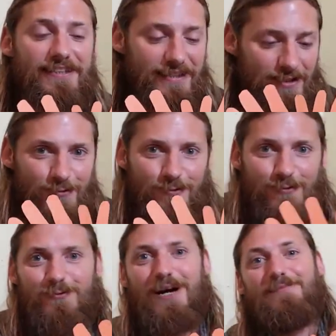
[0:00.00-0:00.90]

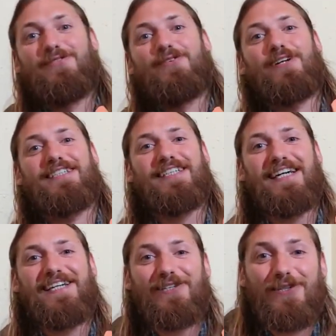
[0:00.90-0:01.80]
Ooh, I'm so
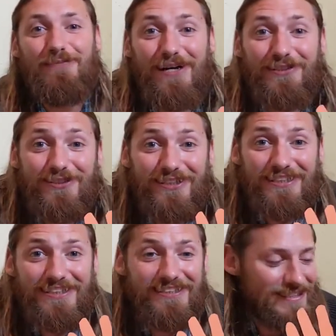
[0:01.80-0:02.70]
excited to learn about
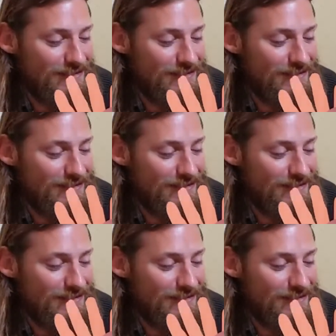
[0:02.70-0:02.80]
turkeys